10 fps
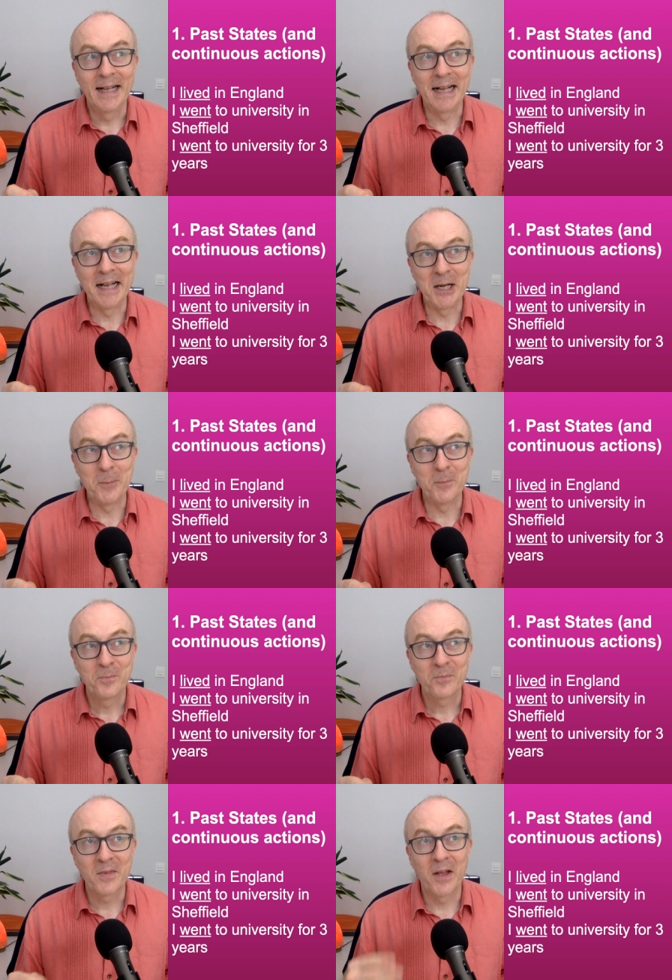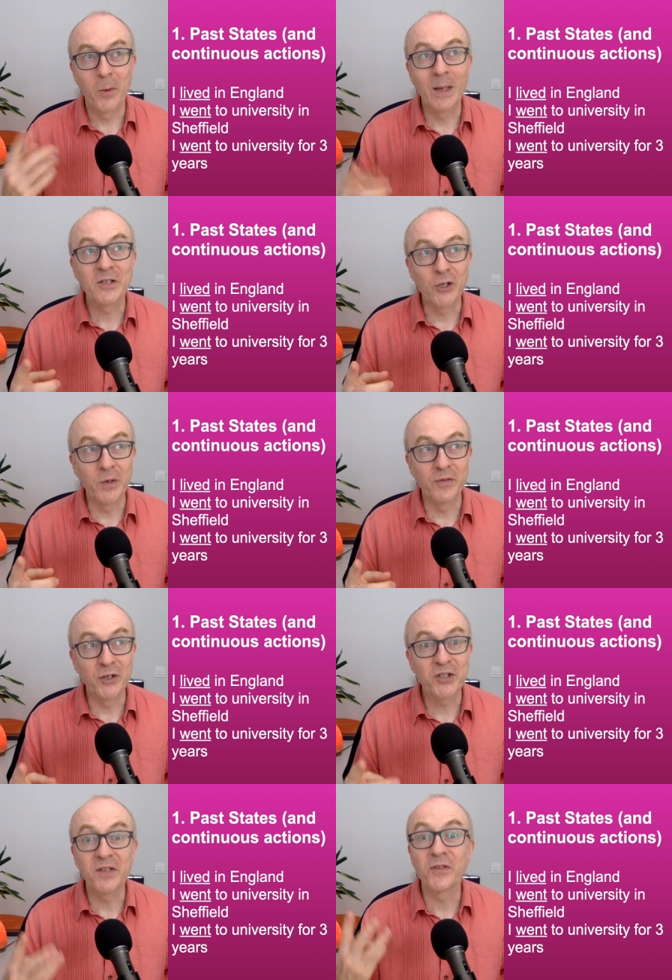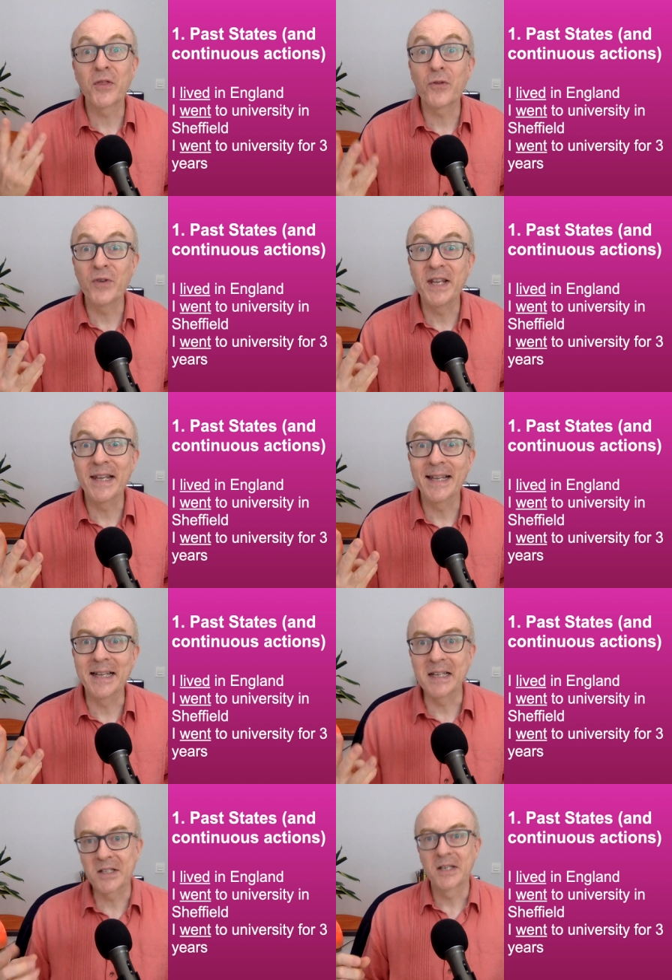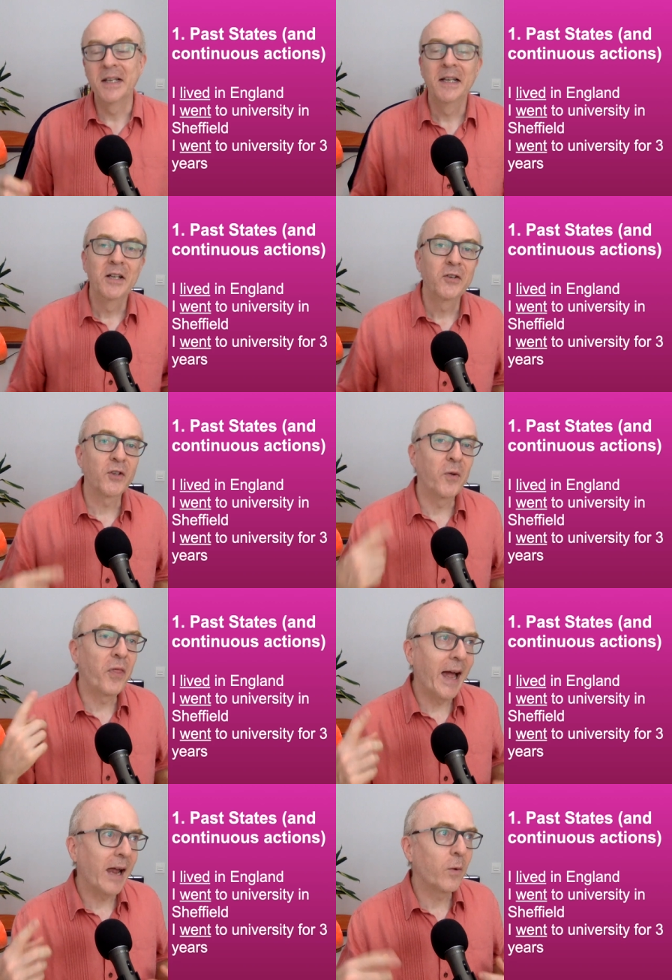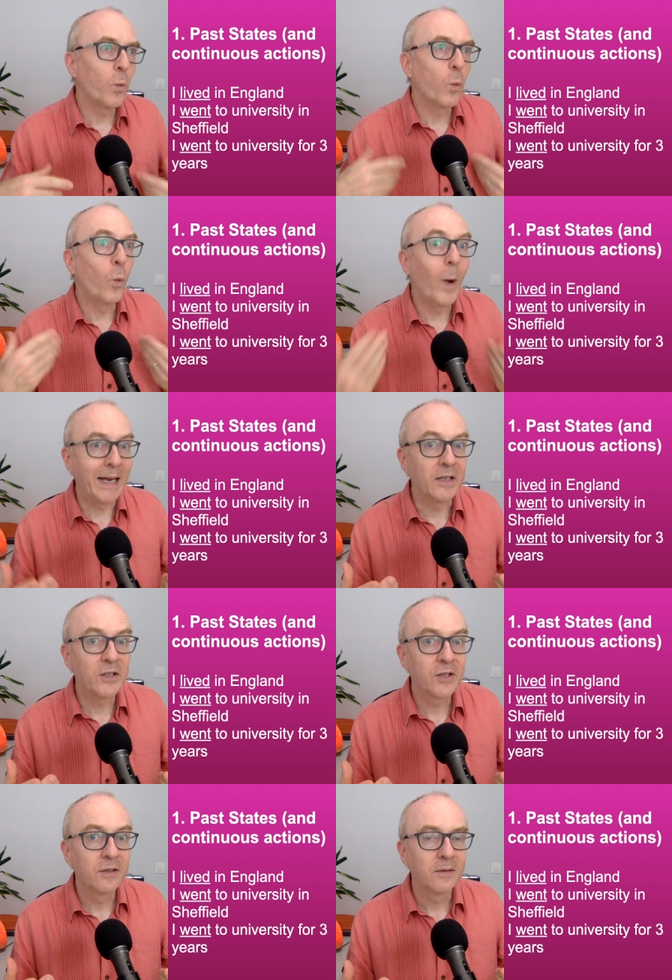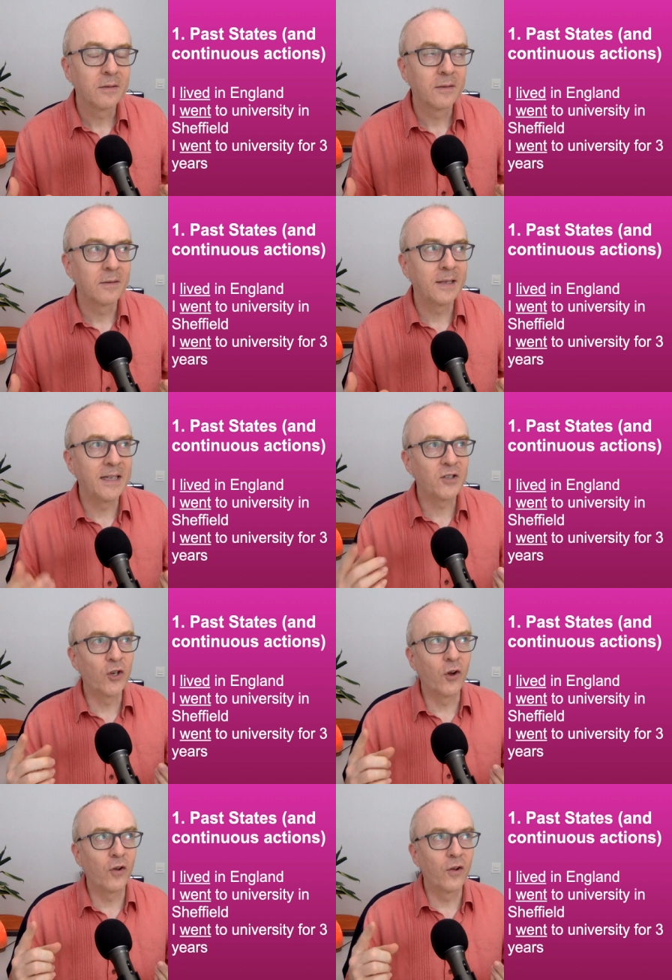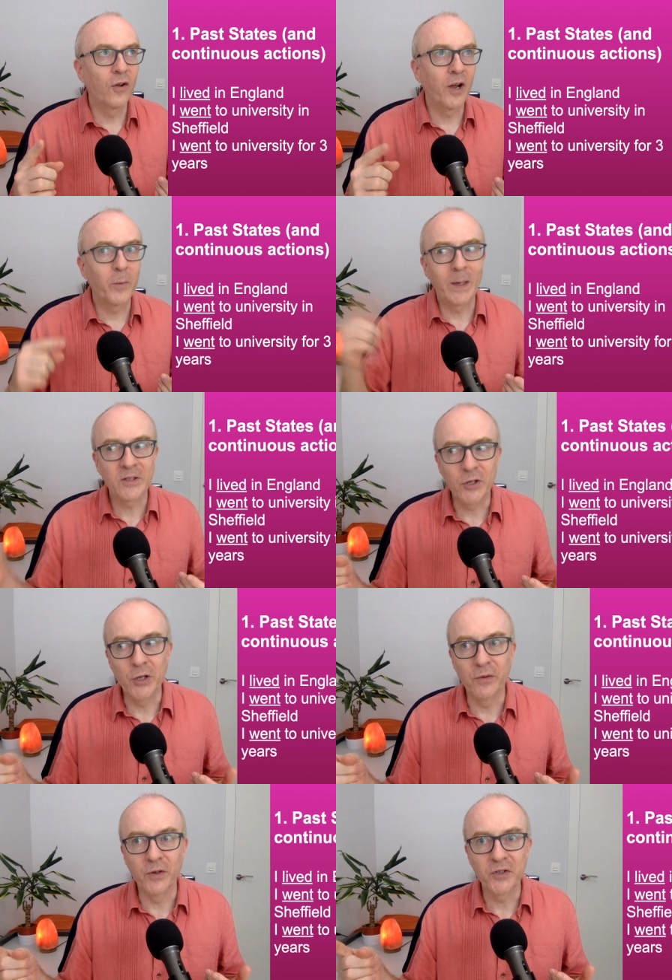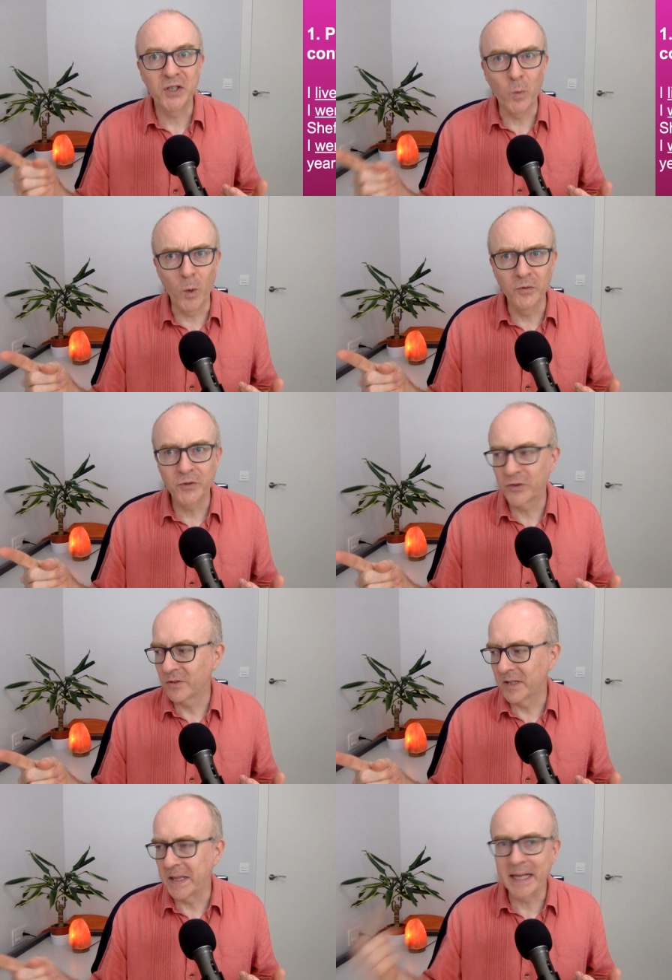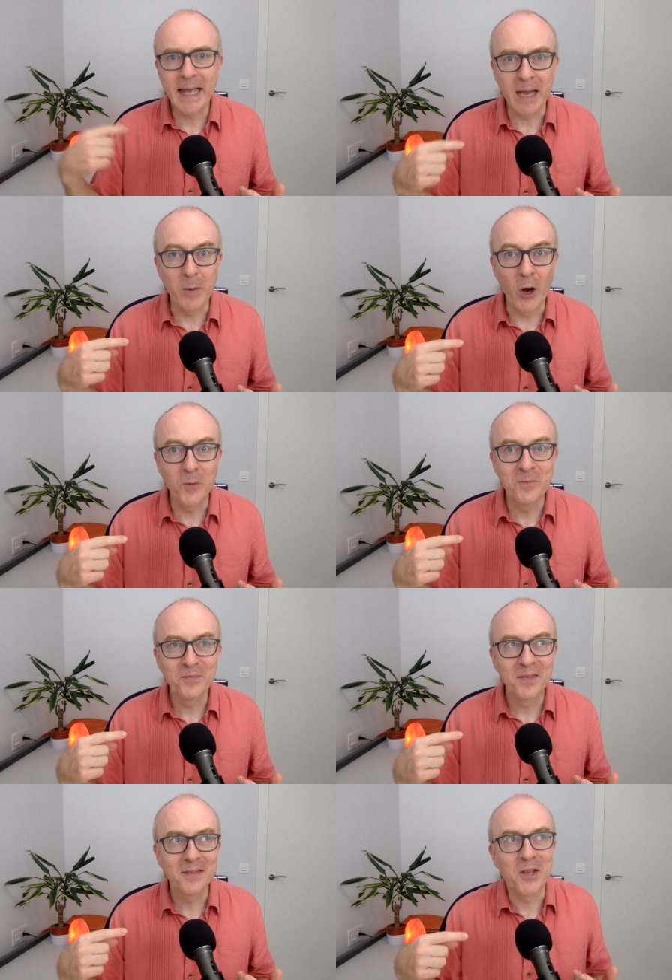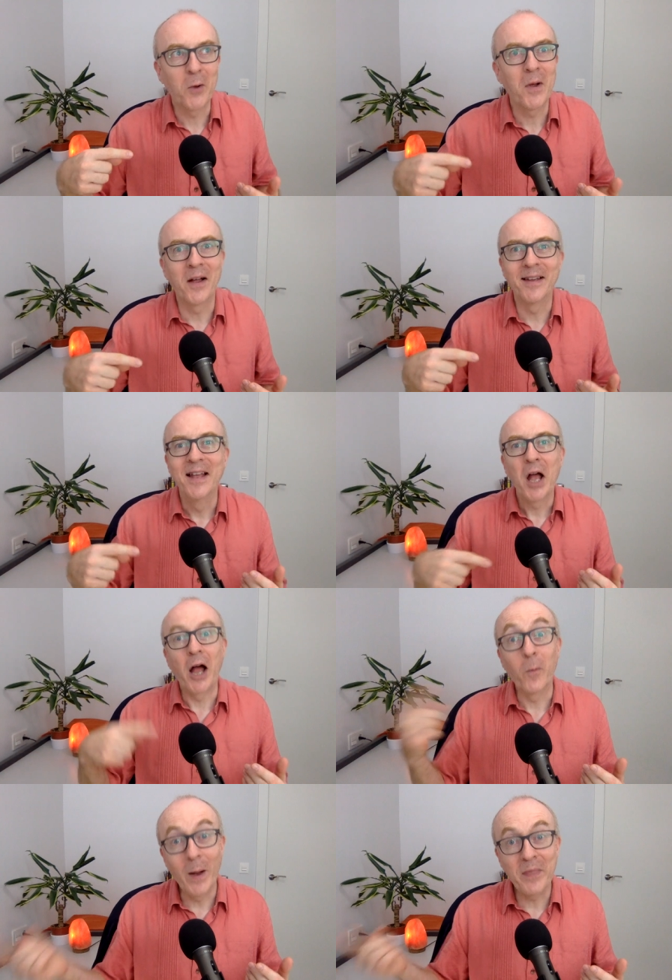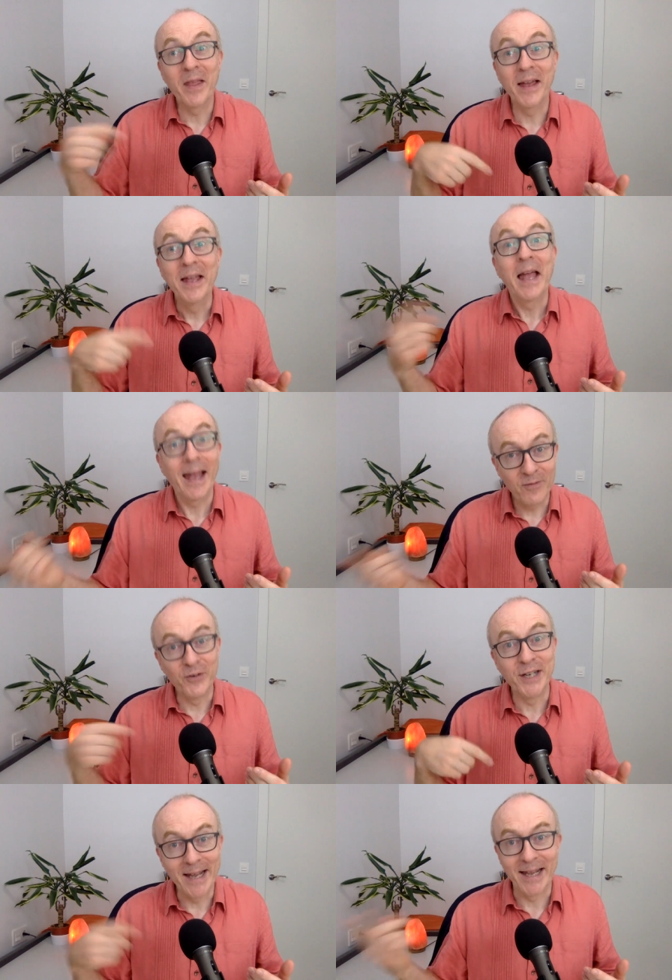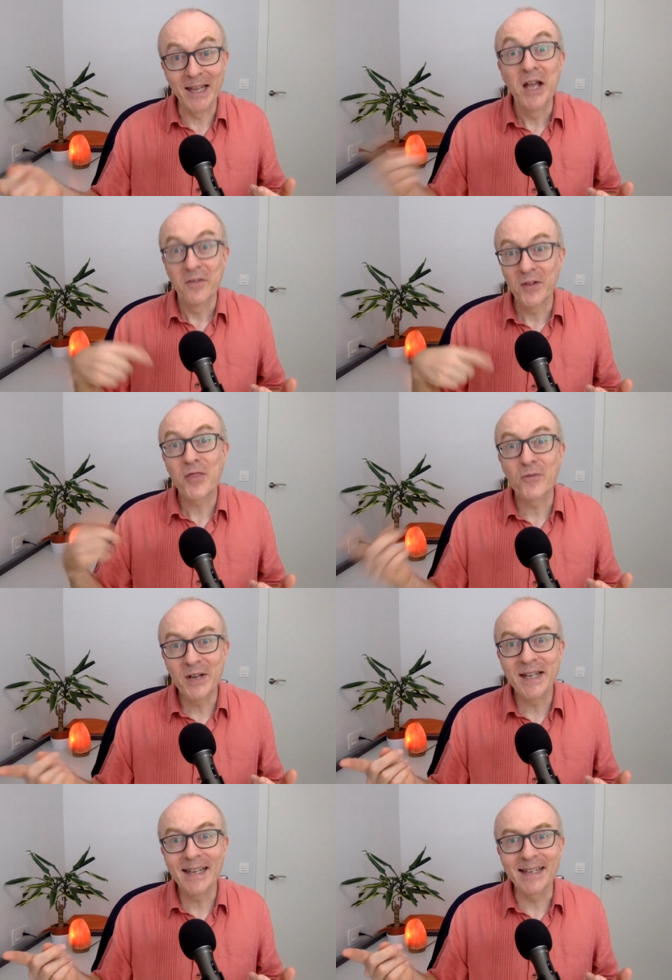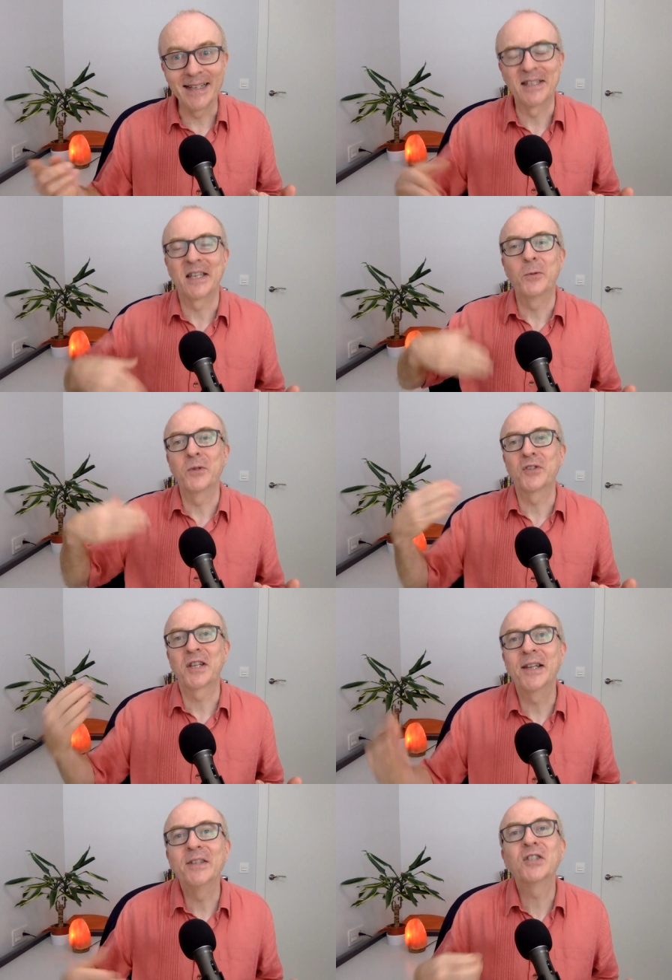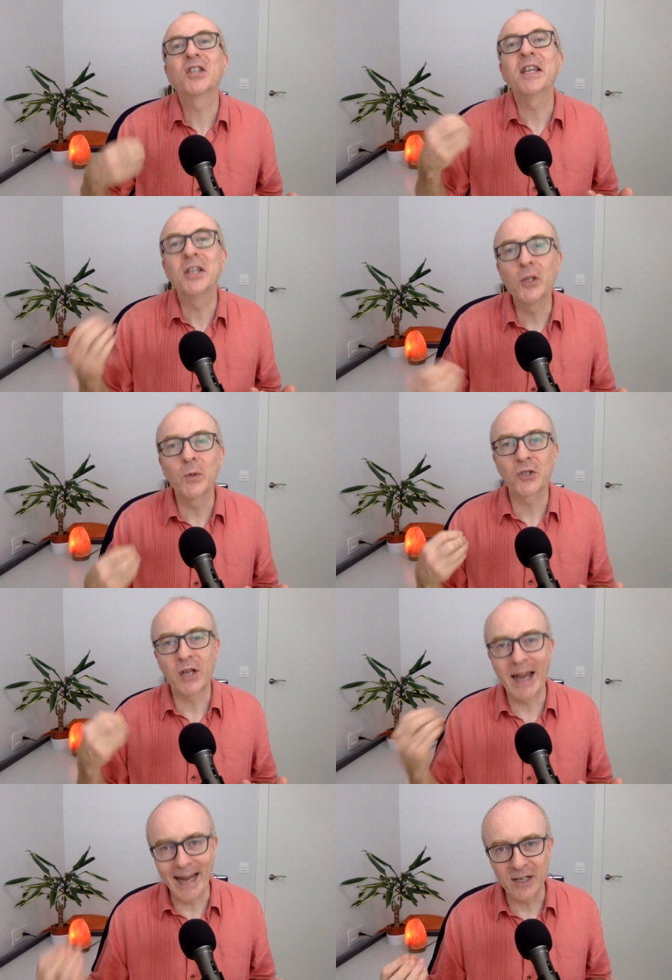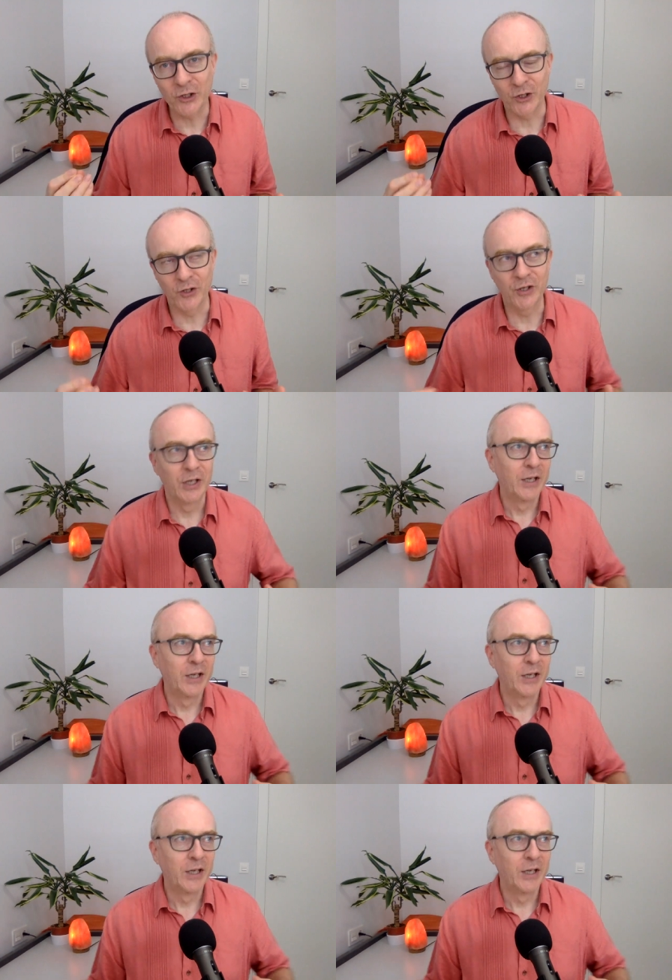Um, I went to university for three years. So that went is not I went to the university once and then came home. No, I, I went there every day for three years. It was a continuous action,